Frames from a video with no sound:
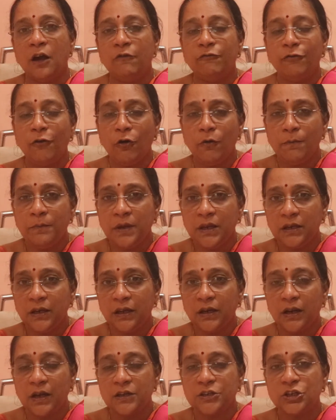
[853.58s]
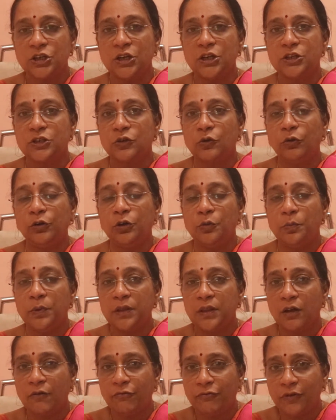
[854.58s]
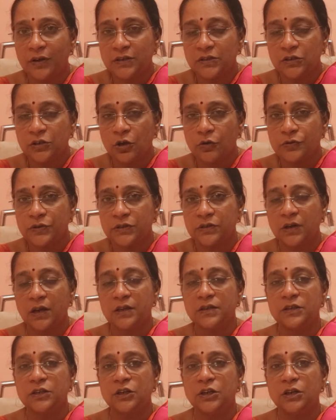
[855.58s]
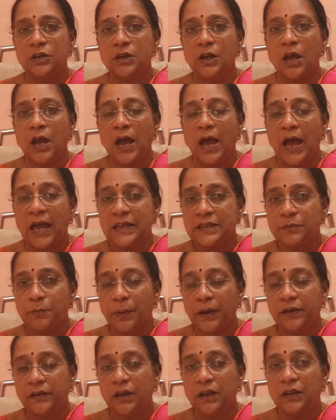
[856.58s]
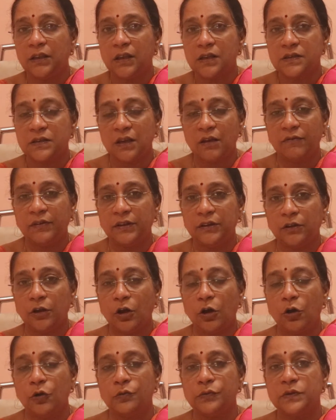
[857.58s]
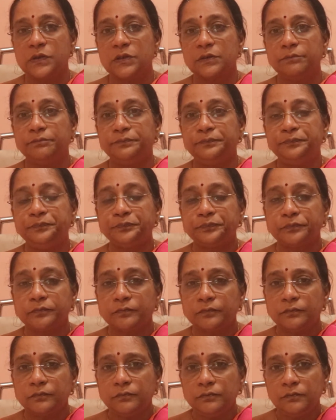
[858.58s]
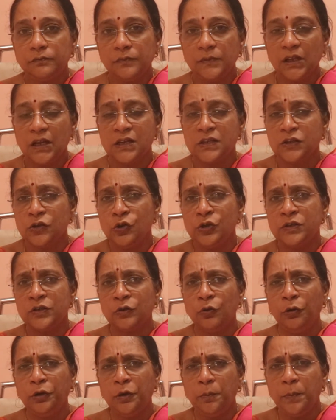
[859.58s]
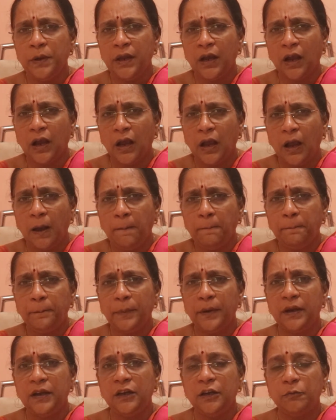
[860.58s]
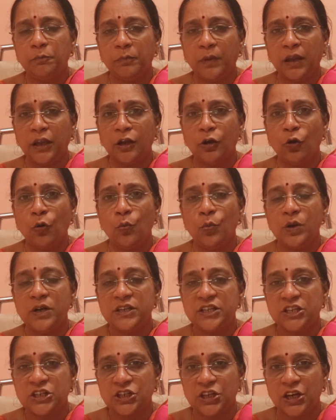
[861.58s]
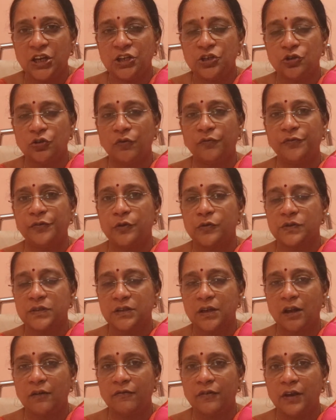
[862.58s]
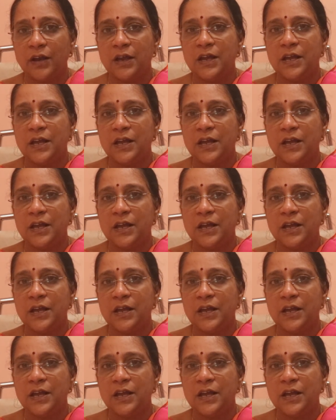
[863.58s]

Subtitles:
For Meena Rashi, it's going to be the 1st house transit aspecting the 7th house. So it's going to be a complete makeover, change of yourself.